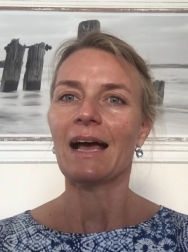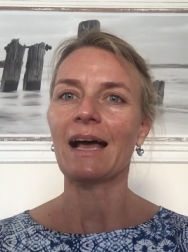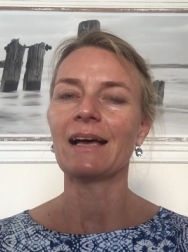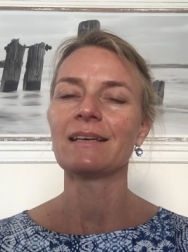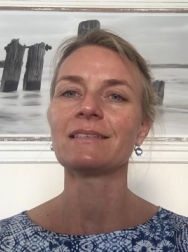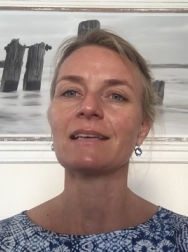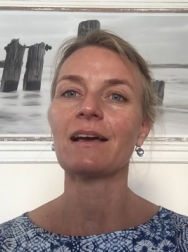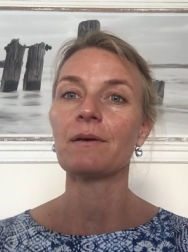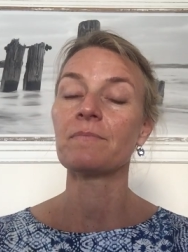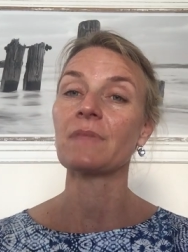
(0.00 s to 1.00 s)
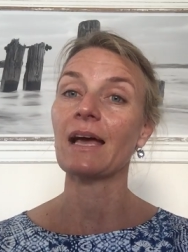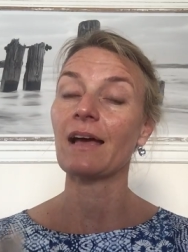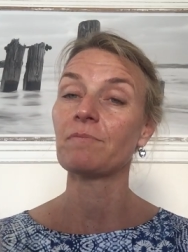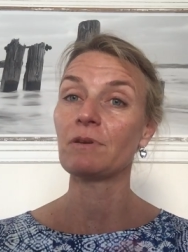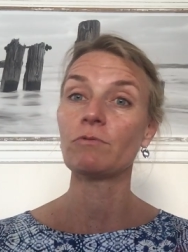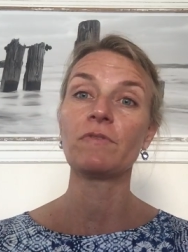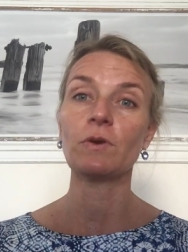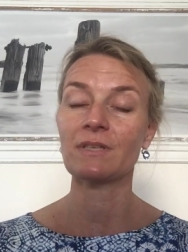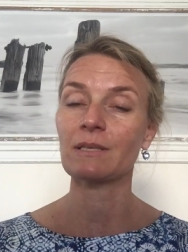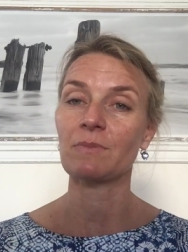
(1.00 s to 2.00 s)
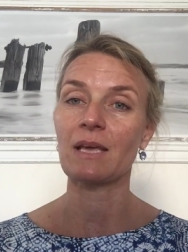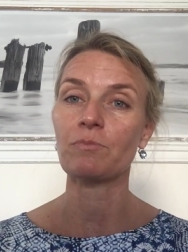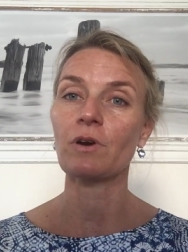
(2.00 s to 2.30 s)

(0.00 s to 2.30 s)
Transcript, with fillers: and um, I've been reviewing some of their